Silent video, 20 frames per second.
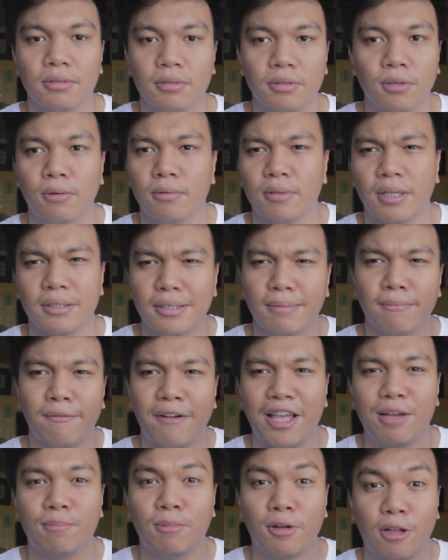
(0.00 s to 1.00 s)
So that's a
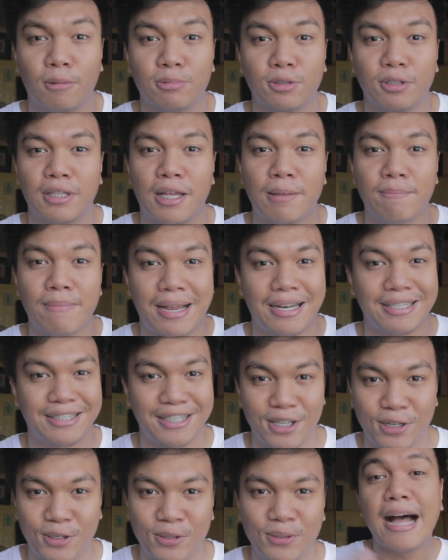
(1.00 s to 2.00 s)
viable option din para
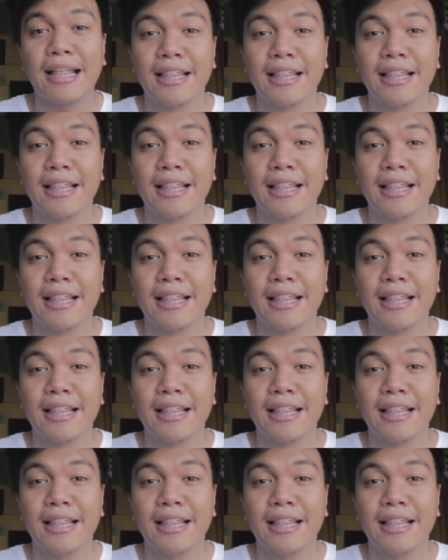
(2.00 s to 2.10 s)
sa'yo.